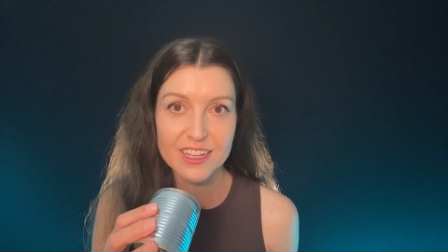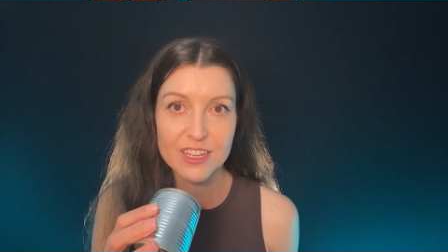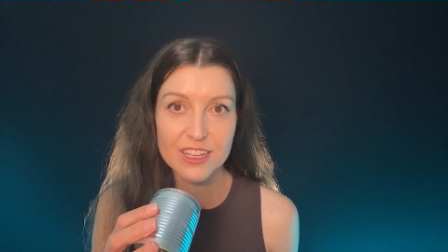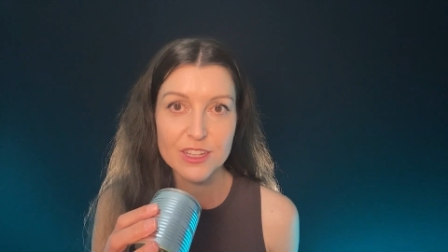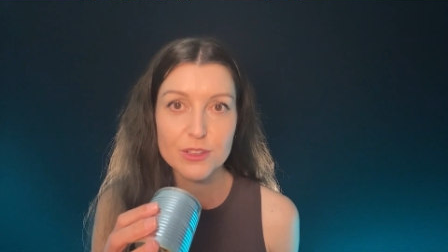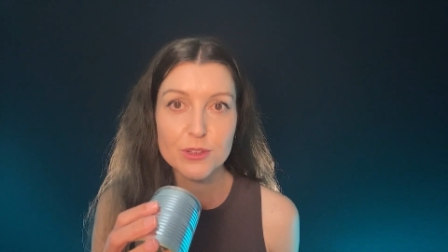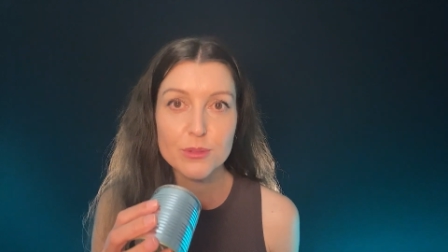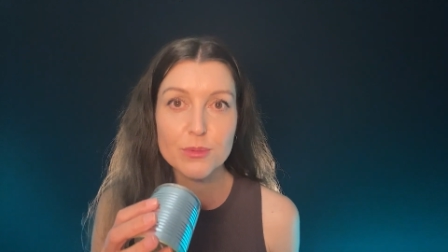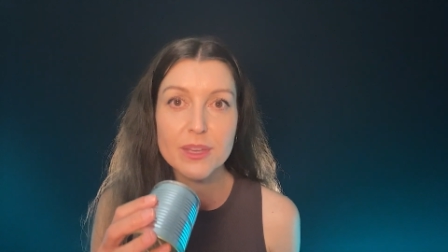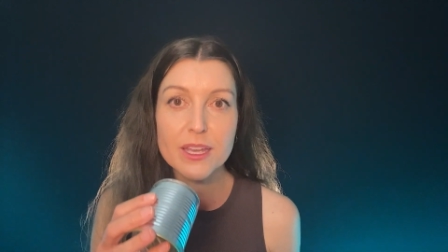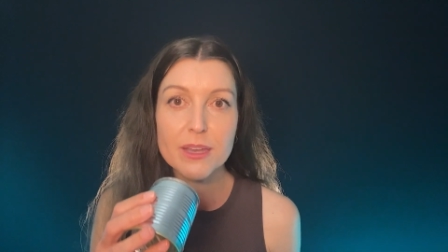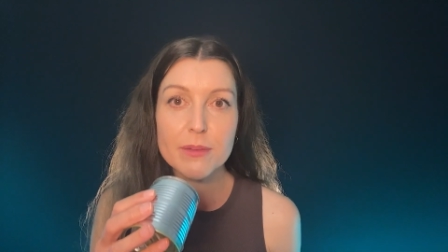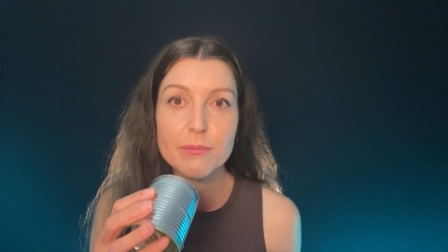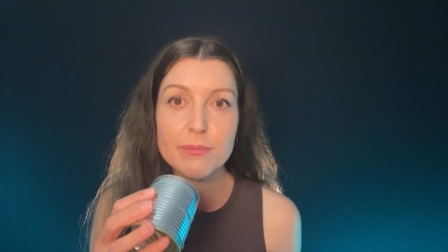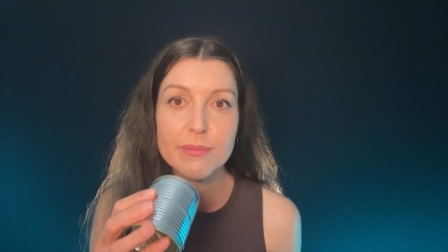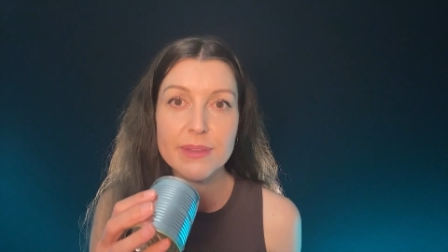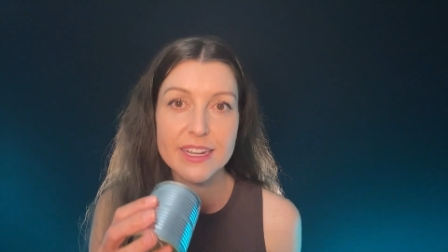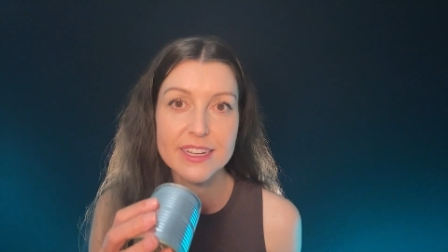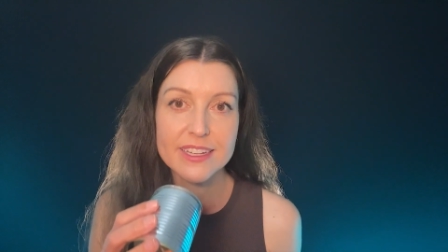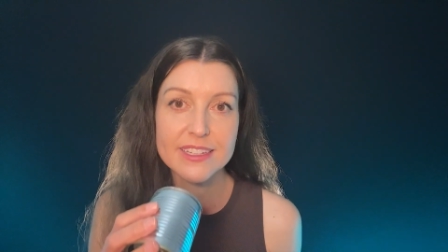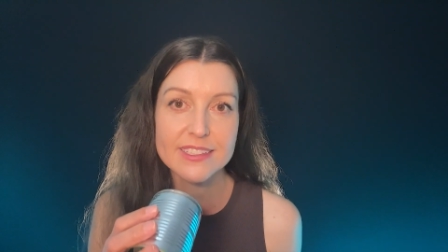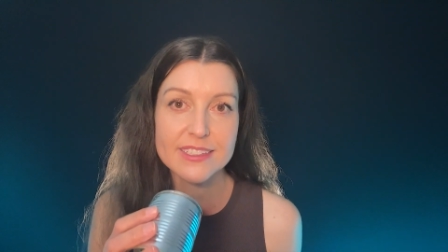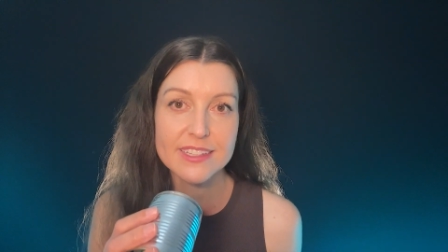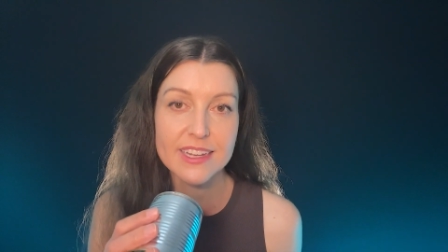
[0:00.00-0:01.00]
You'll be
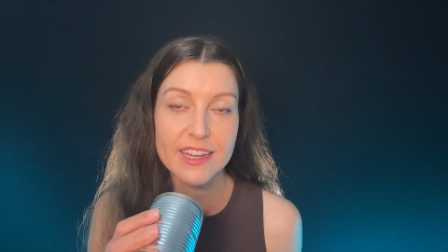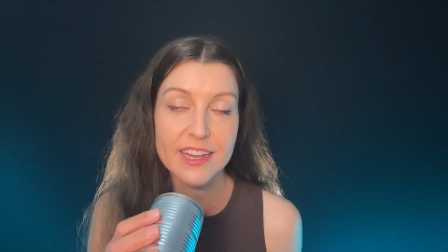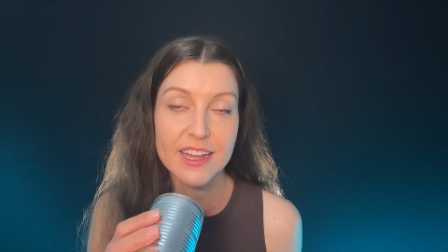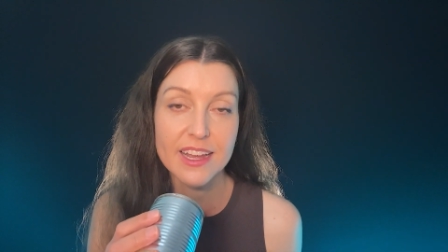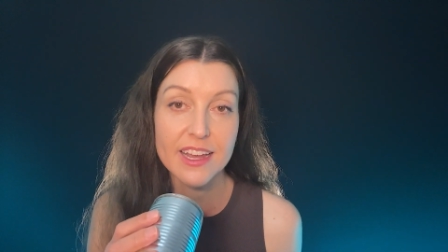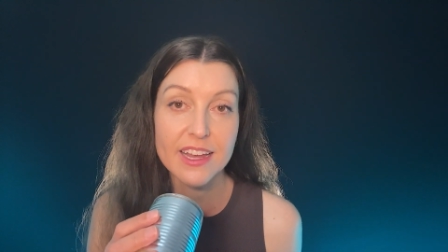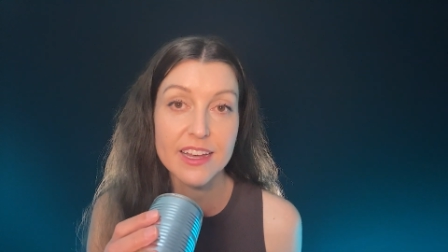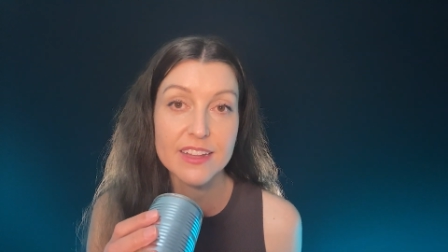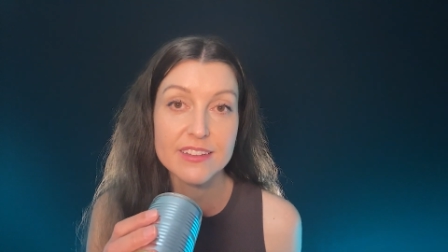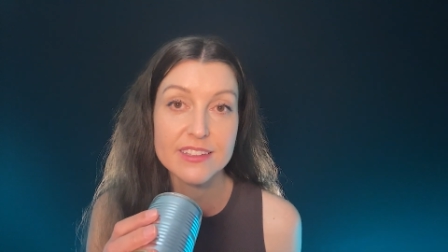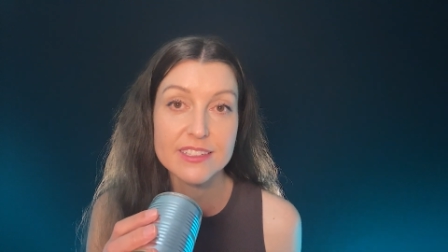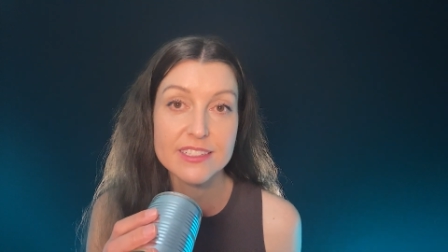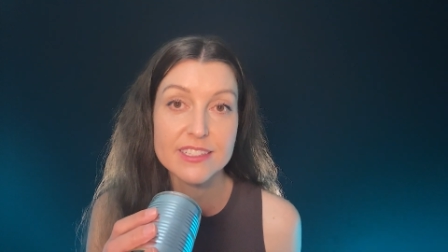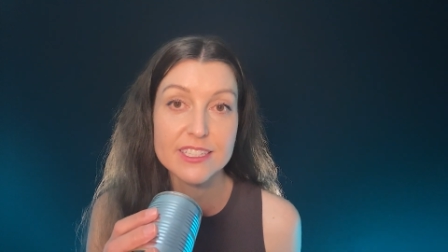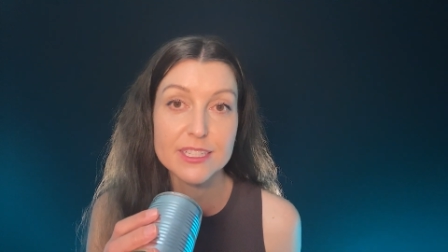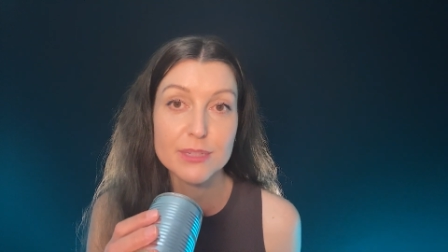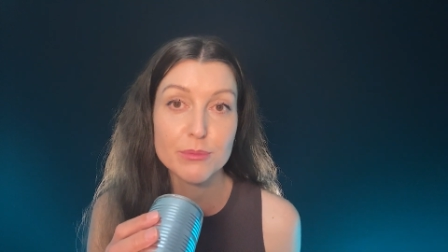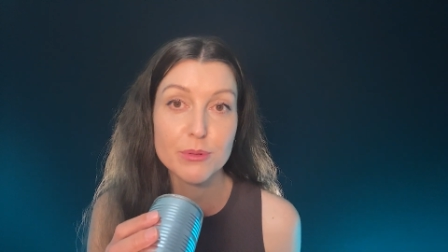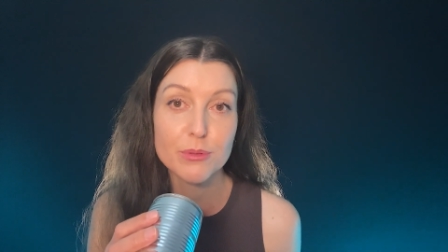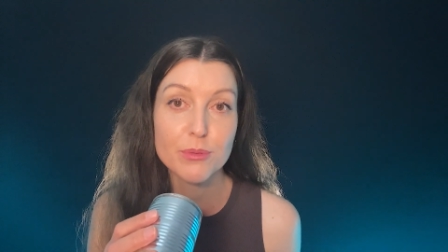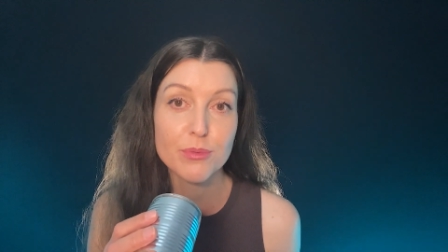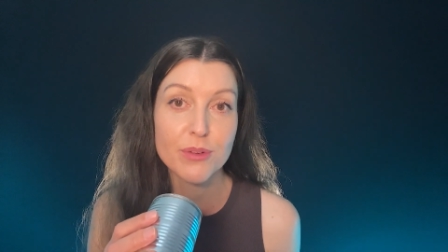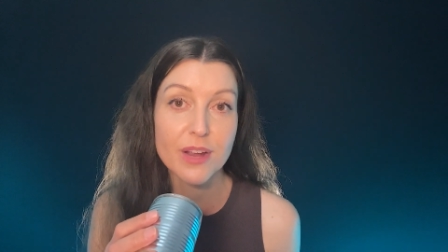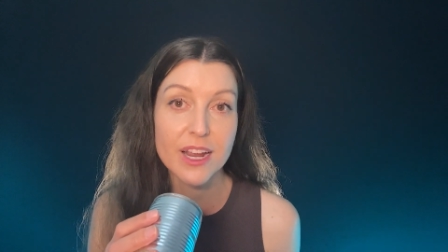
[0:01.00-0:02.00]
amazed at how this
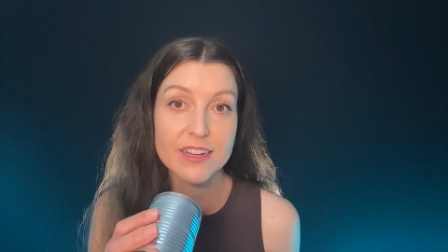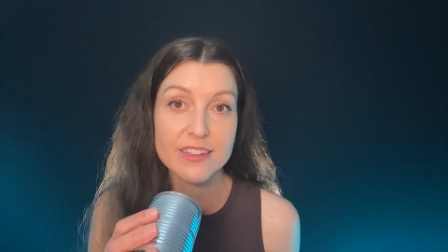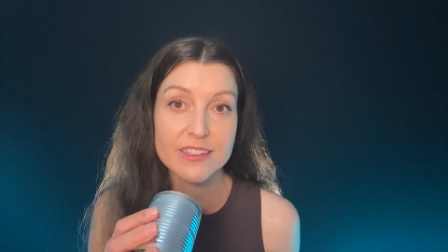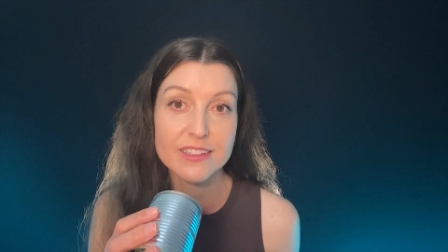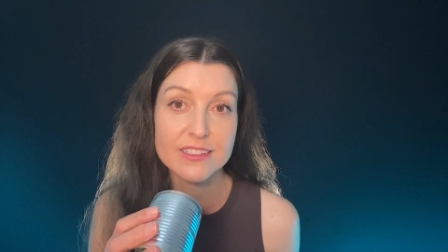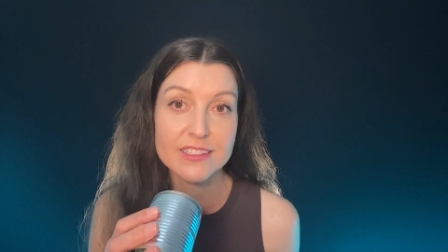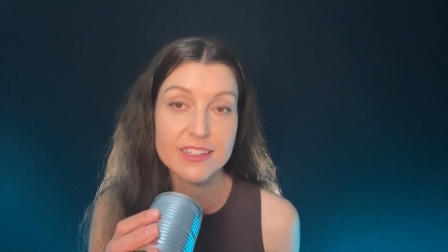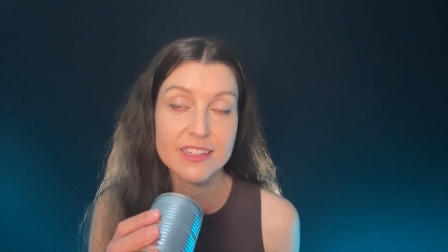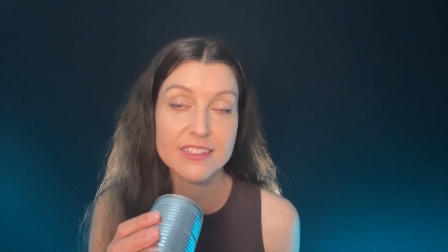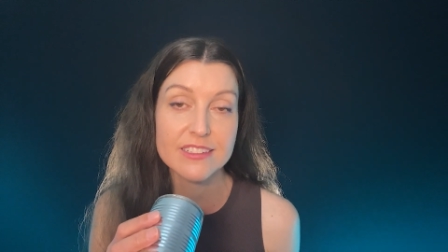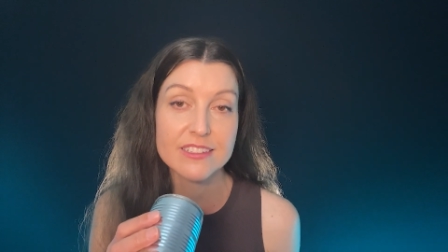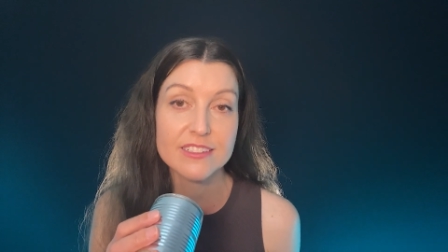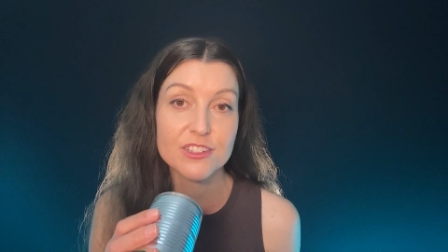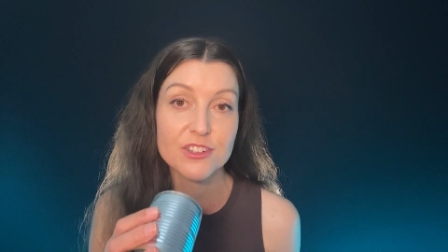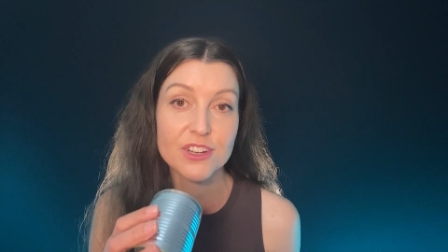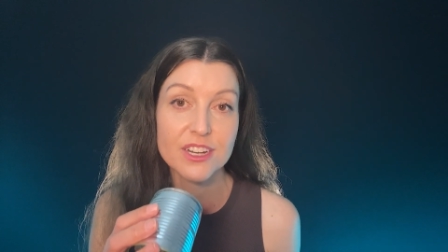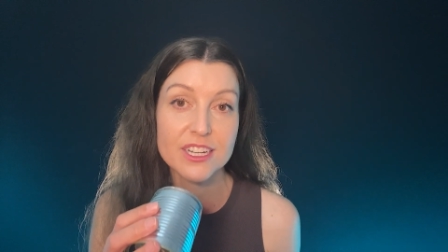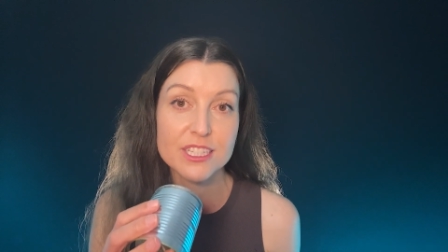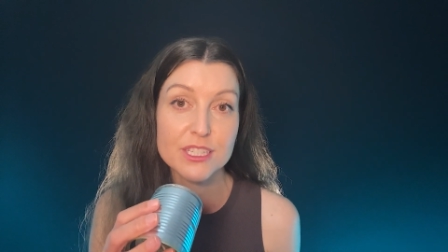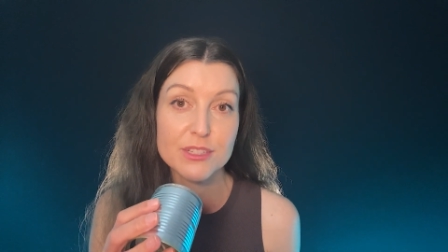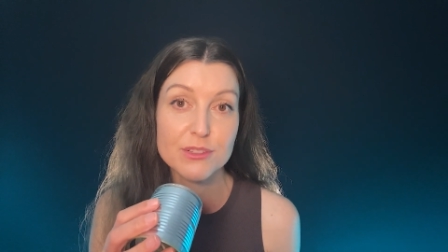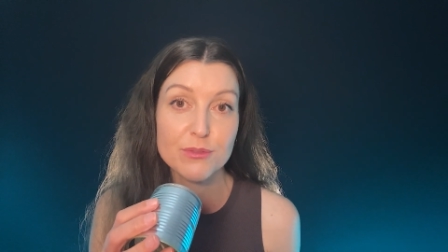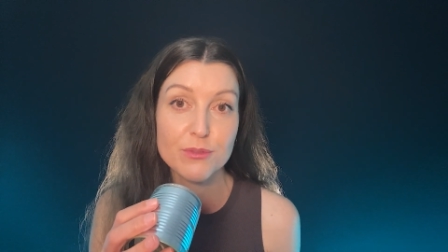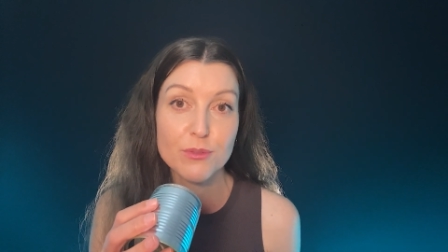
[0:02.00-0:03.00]
simple practice can
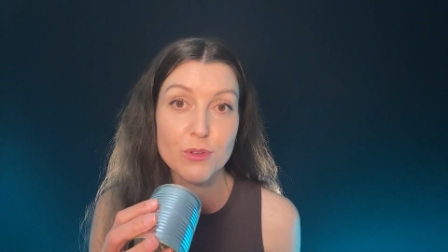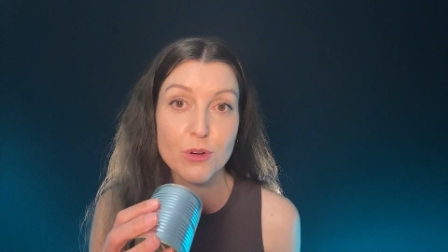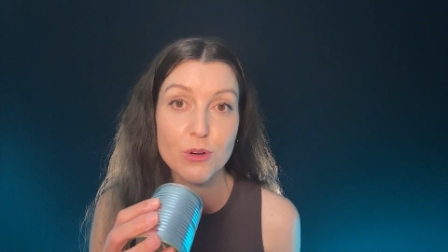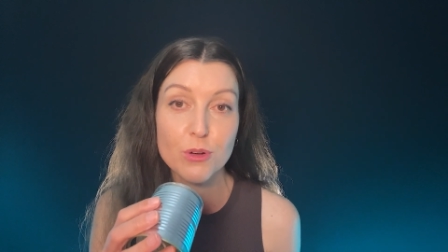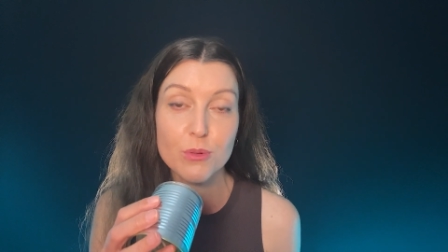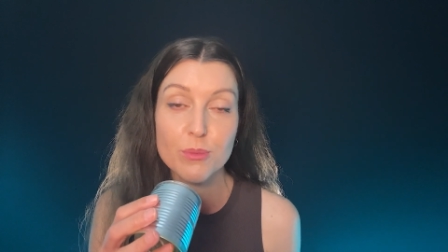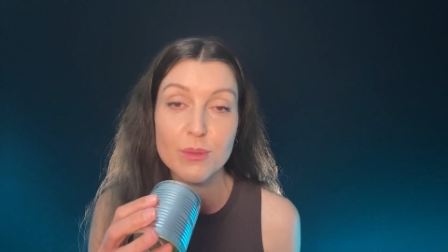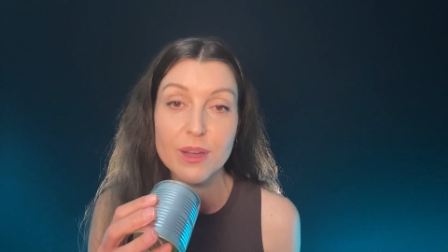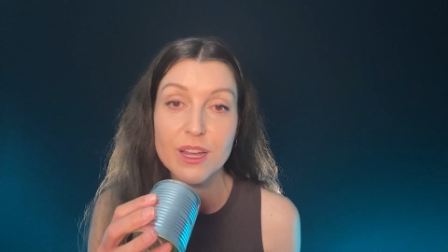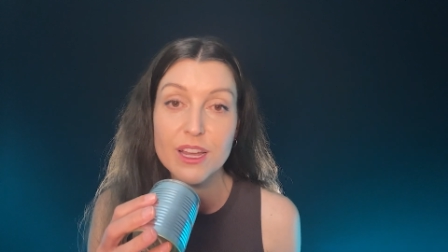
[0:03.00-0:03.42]
transform